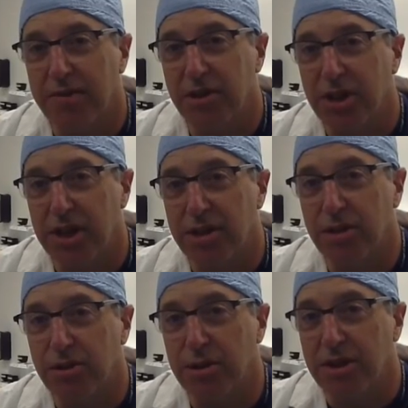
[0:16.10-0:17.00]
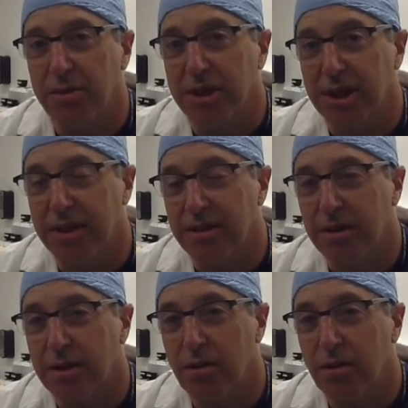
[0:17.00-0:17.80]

a chance to simulate uh,